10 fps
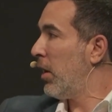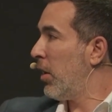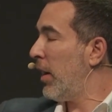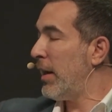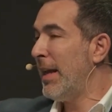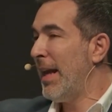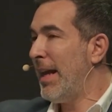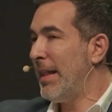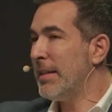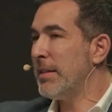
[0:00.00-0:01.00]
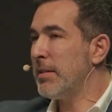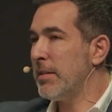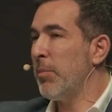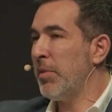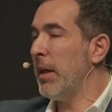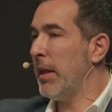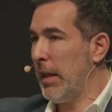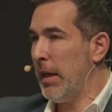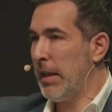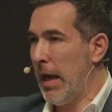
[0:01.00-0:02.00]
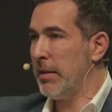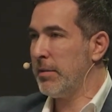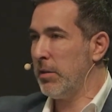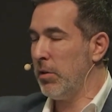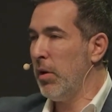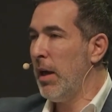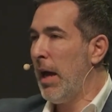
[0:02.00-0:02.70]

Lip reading: All right? And this is something I'd like to ask you.